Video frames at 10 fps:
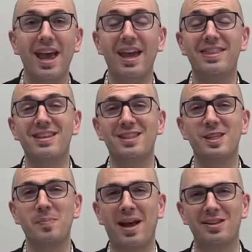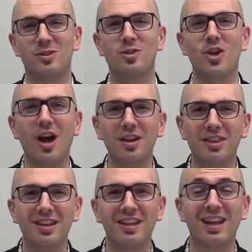Hey, this is Pastor
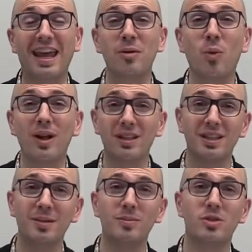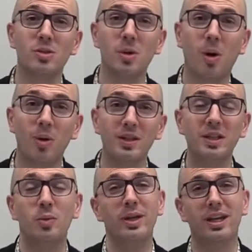Jonathan, and welcome to Holy
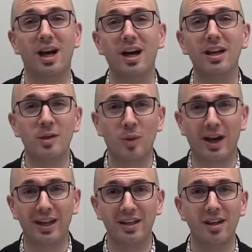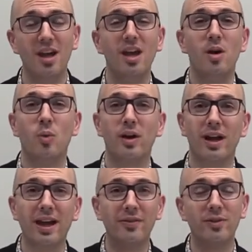Week Unwind, where
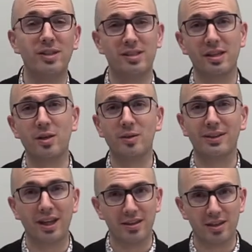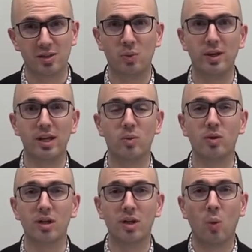every single day this week, we're
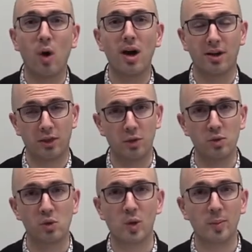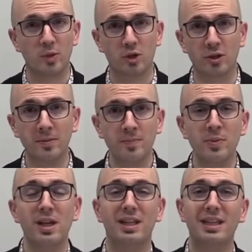going to walk through scripture
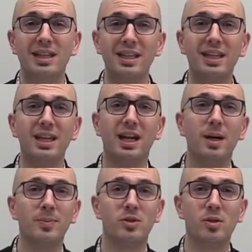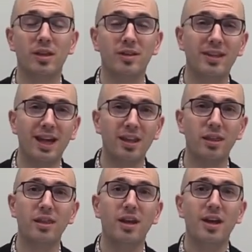leading up to the
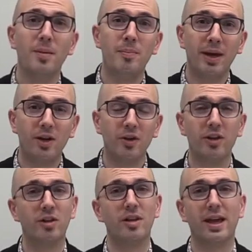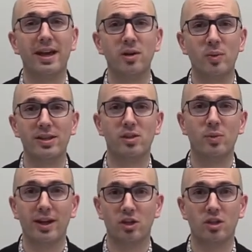death, burial, and
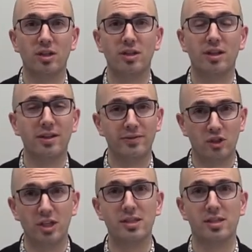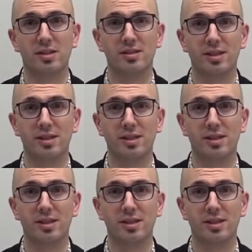resurrection of Jesus.